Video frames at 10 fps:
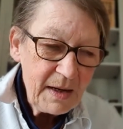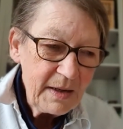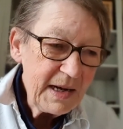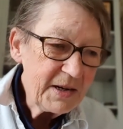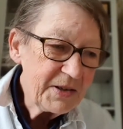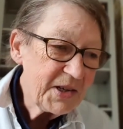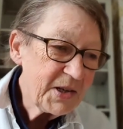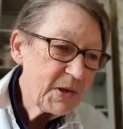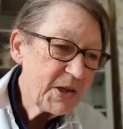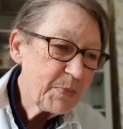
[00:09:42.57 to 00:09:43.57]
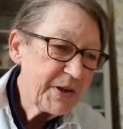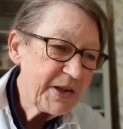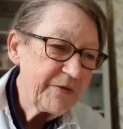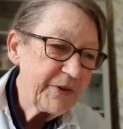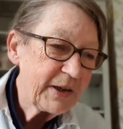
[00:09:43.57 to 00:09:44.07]
Now,
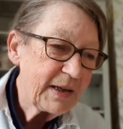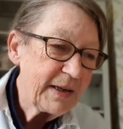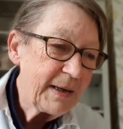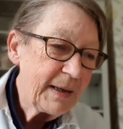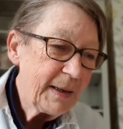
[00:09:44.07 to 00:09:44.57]
specifically